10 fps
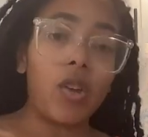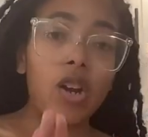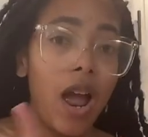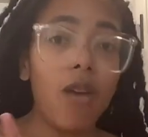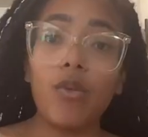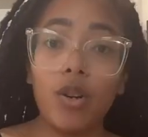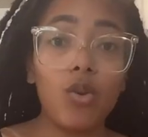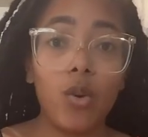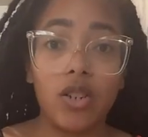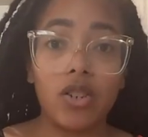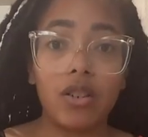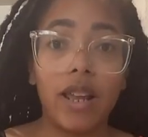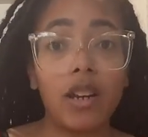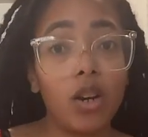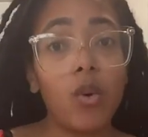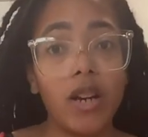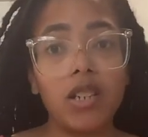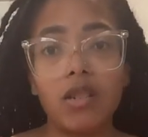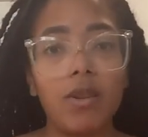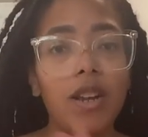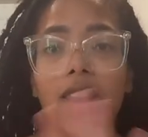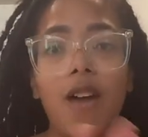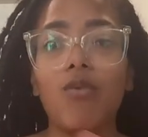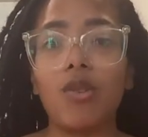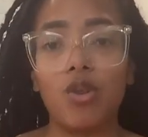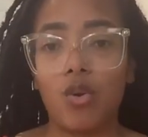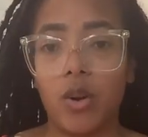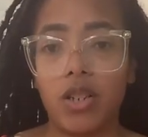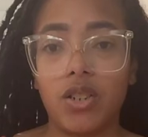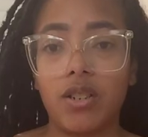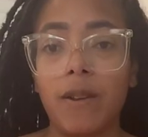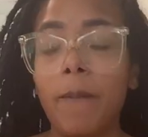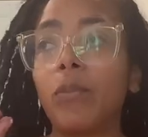They're not real questions. Like they're questions, but they're not real questions.